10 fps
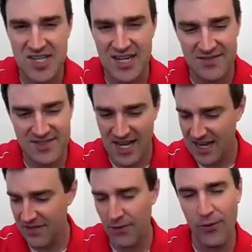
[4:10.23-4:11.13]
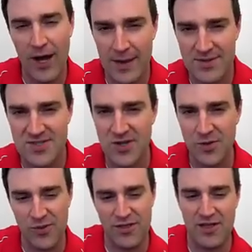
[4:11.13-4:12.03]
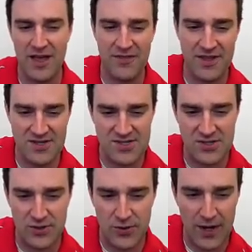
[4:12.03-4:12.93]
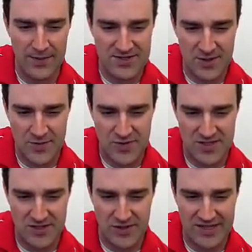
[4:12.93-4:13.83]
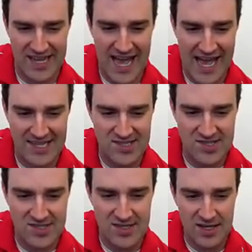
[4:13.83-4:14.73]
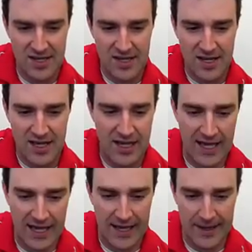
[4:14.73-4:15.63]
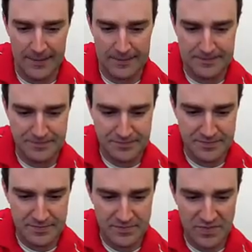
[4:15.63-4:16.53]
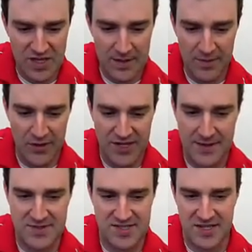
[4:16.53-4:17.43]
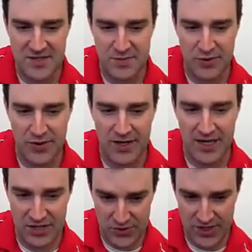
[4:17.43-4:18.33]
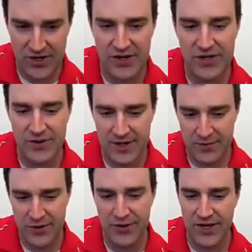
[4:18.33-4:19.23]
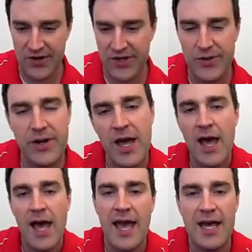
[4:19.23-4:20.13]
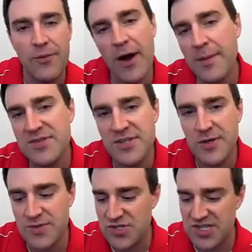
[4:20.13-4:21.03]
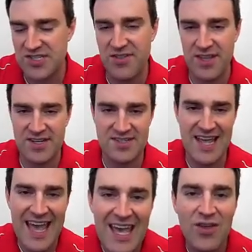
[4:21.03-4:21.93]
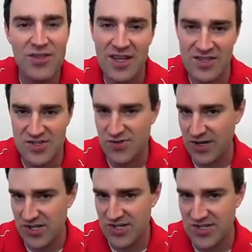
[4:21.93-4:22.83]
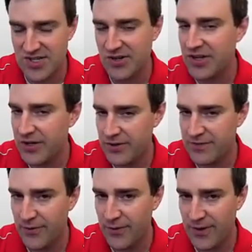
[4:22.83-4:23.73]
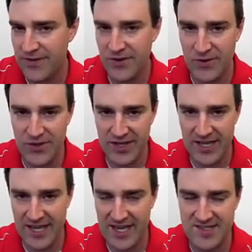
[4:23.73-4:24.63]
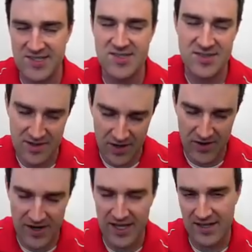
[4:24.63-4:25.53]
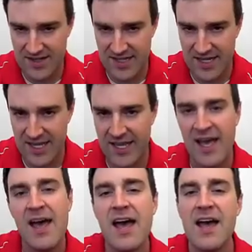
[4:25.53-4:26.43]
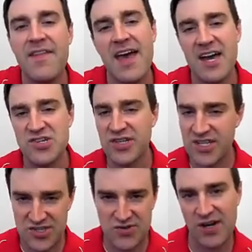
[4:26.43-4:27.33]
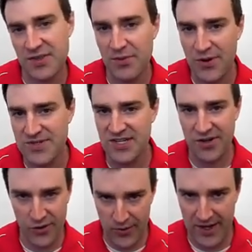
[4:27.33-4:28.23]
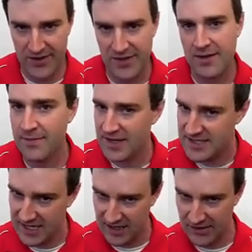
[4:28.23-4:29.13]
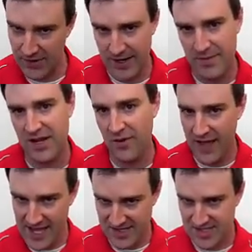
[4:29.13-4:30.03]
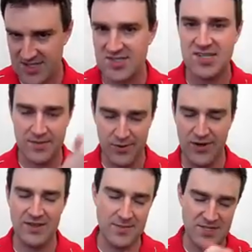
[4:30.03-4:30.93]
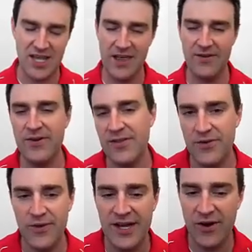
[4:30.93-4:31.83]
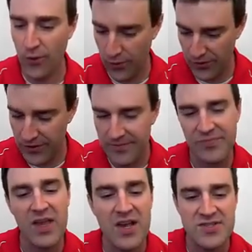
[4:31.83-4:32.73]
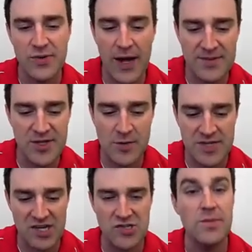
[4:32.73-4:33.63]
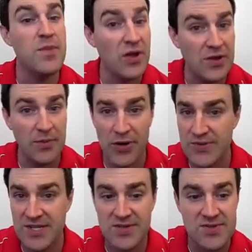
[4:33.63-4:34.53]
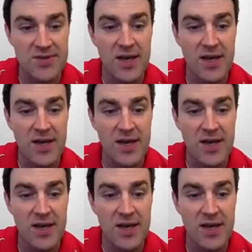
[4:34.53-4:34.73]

kind of tie in the ribosome with that then too. Ribosomes are these little dots um, in both types of cells, pro, uh, eukaryote and prokaryote. And ribosomes just then take the instructions that are coded for in the nucleic acids, R N A and D N A, and they actually construct the protein correctly by taking the right amino acids and putting them together in the right order. So ribosomes actually build the proteins.